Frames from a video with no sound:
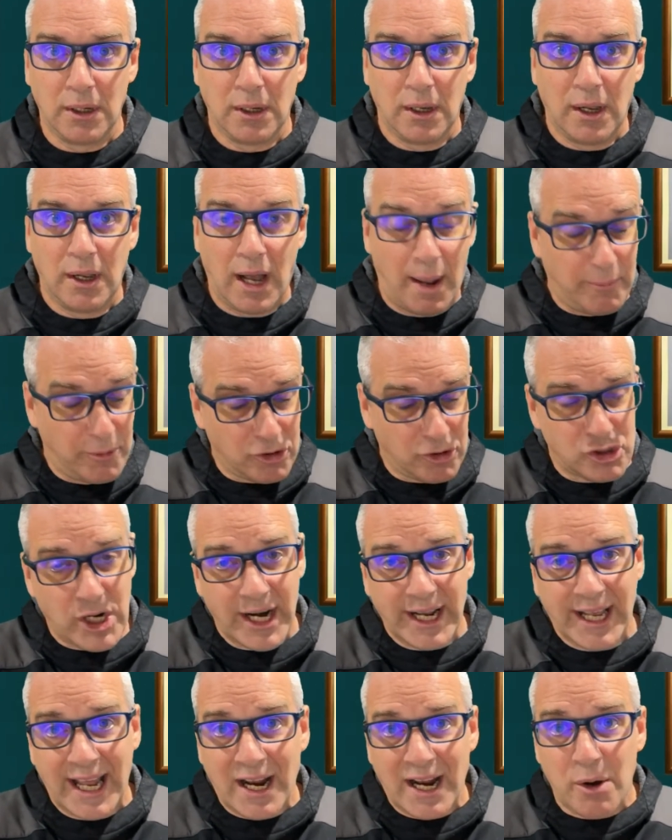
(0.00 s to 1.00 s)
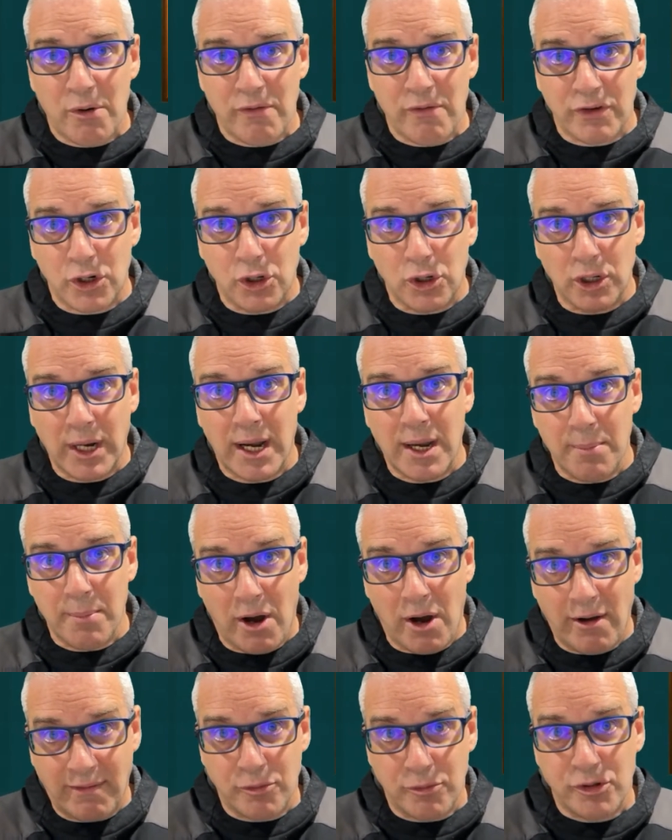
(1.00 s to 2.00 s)
I'm not trying to get out of a hole
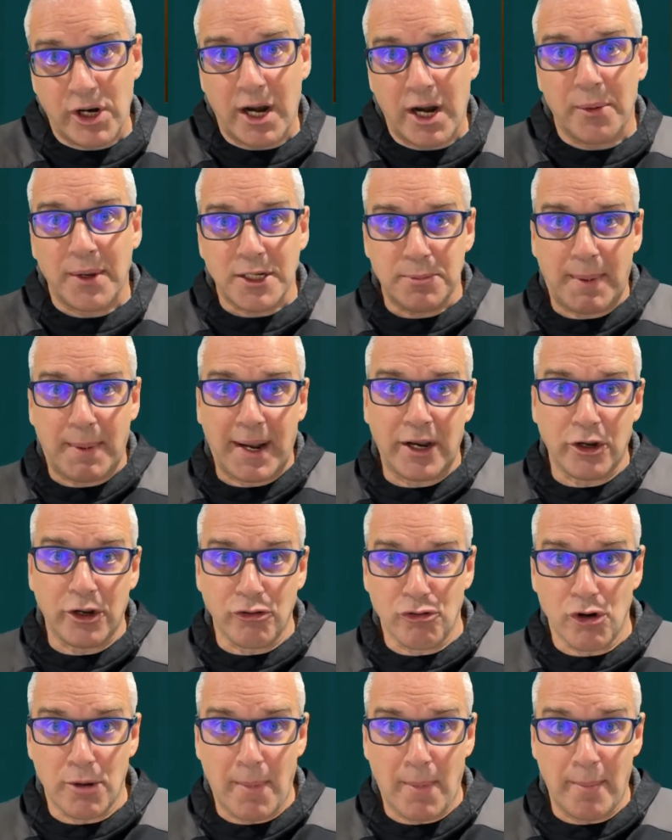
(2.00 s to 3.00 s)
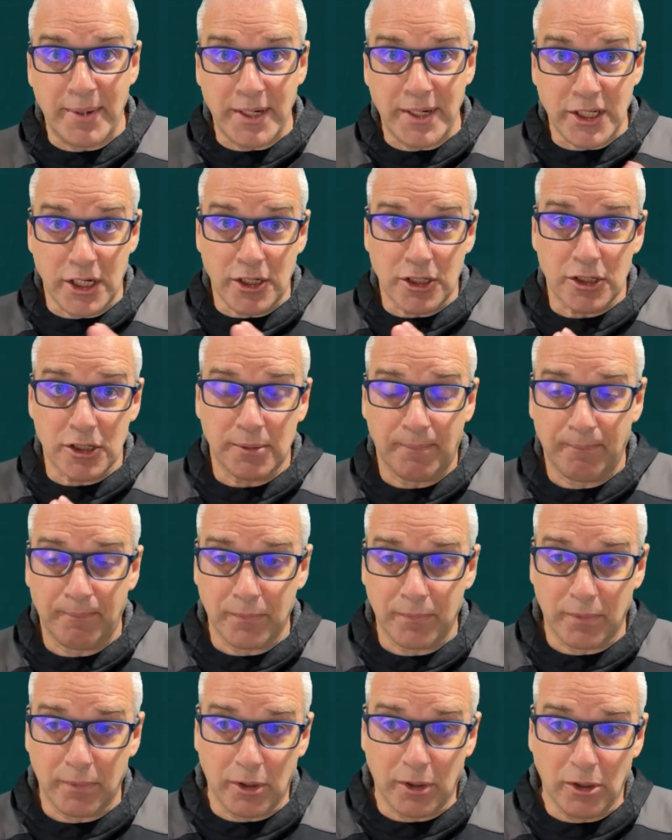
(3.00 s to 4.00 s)
anymore. I'm trying to expand and grow my business.
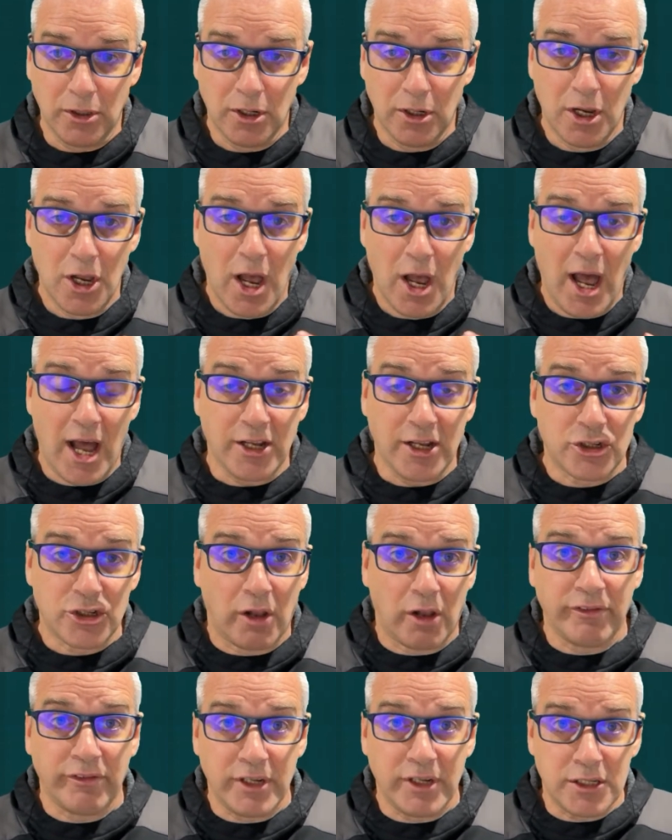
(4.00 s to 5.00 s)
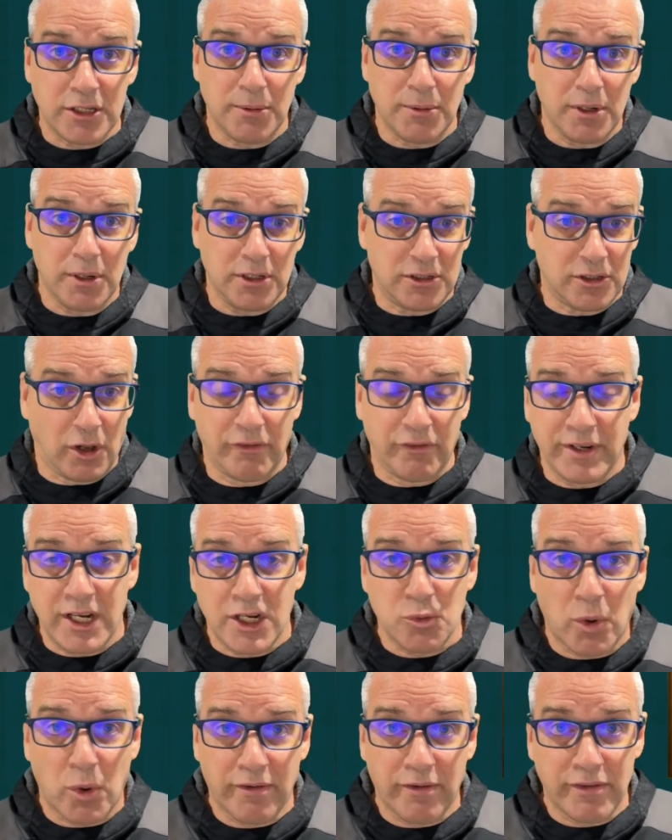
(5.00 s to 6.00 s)
And Solvent
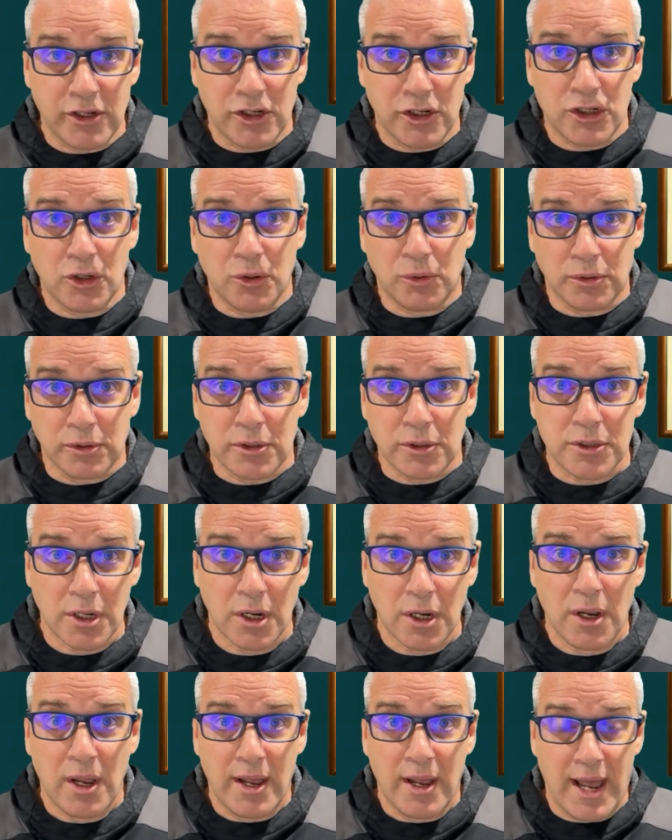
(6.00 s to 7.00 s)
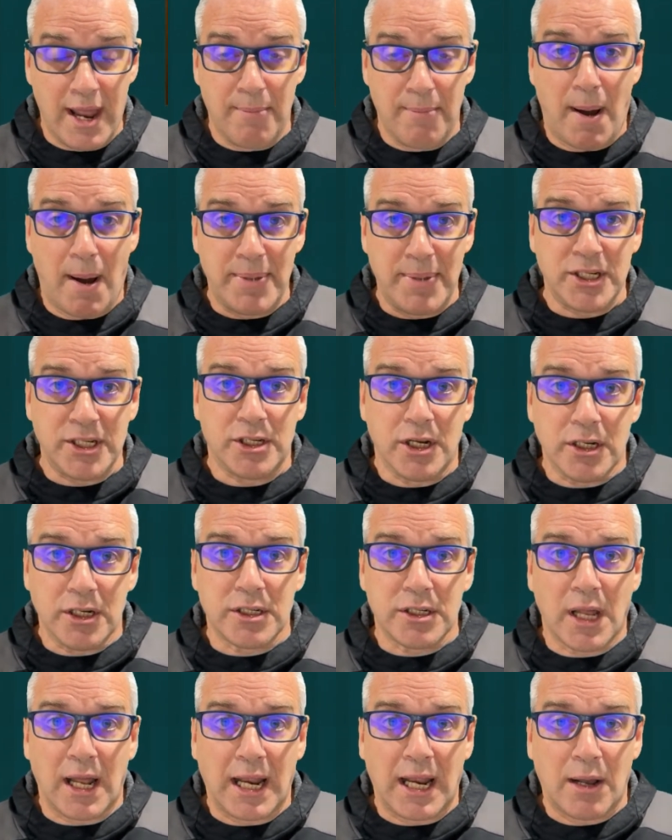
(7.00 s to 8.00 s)
is one of the tools in my business
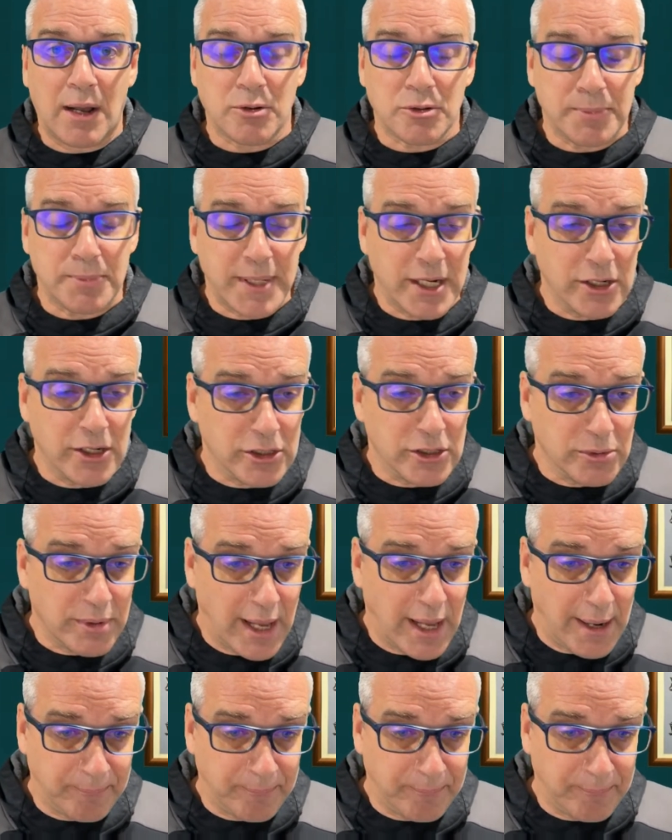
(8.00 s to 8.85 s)
that allows me to do that.